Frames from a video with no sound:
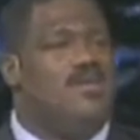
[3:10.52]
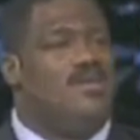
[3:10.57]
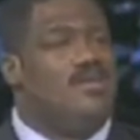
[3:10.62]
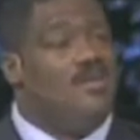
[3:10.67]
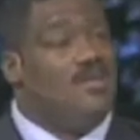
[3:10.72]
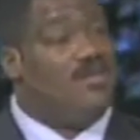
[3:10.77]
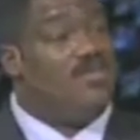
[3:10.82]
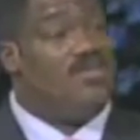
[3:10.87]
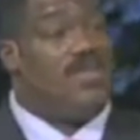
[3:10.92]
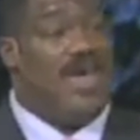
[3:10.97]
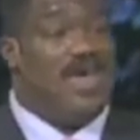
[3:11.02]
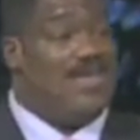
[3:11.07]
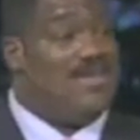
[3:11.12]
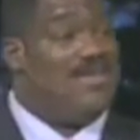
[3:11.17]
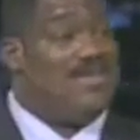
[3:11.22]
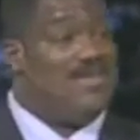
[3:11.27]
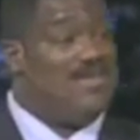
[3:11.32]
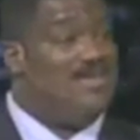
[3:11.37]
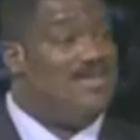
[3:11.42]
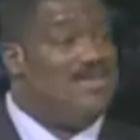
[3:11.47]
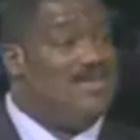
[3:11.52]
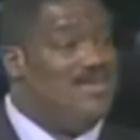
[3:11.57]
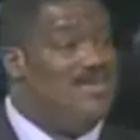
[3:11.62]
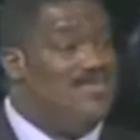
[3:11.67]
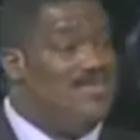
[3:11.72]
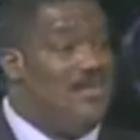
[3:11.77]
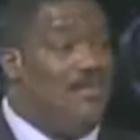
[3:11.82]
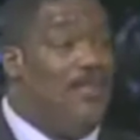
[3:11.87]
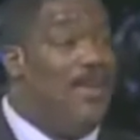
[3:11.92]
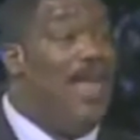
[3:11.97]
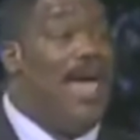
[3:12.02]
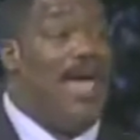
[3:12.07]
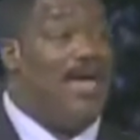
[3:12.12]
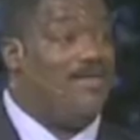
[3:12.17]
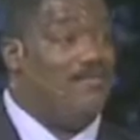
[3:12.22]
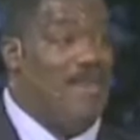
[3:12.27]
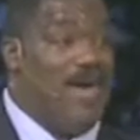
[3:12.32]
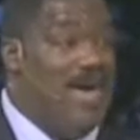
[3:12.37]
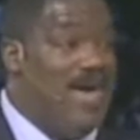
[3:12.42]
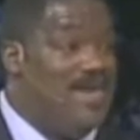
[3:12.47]
looks at the
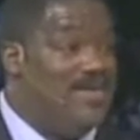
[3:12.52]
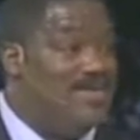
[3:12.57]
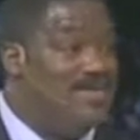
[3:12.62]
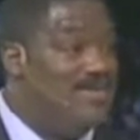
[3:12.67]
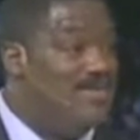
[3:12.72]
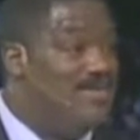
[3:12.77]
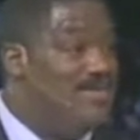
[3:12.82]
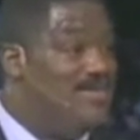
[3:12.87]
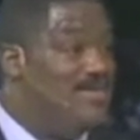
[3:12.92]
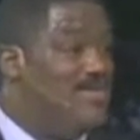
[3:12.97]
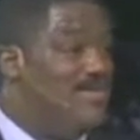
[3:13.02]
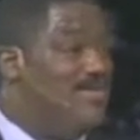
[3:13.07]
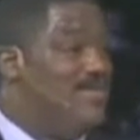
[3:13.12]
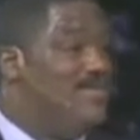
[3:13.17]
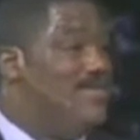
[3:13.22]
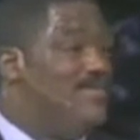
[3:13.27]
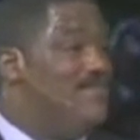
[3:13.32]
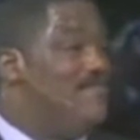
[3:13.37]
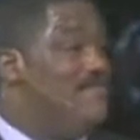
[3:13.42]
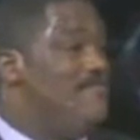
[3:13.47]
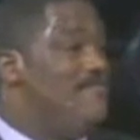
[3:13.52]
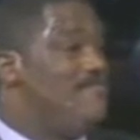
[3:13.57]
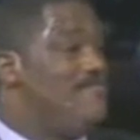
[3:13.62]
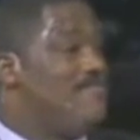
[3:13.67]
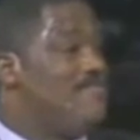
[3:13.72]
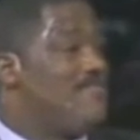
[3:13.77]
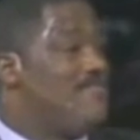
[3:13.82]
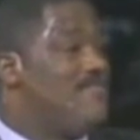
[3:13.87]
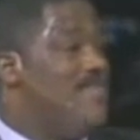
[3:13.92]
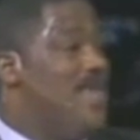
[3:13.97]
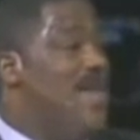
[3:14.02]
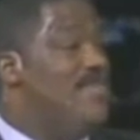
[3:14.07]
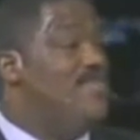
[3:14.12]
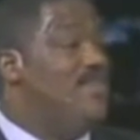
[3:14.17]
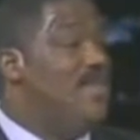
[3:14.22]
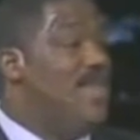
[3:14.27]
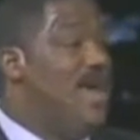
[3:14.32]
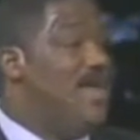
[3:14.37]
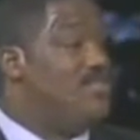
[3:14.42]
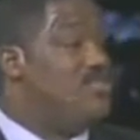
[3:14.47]
black man and
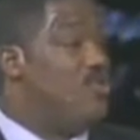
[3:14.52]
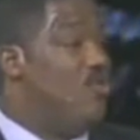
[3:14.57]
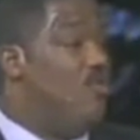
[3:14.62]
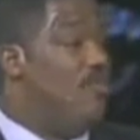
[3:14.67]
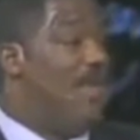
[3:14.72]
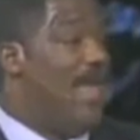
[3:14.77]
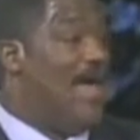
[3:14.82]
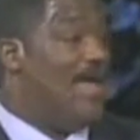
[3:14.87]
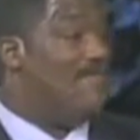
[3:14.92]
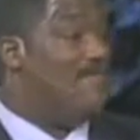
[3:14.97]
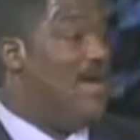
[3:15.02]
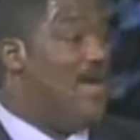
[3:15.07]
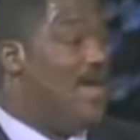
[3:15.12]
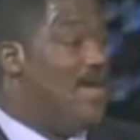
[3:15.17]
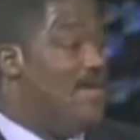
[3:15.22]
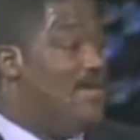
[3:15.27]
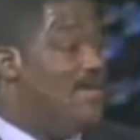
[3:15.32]
the not so black man.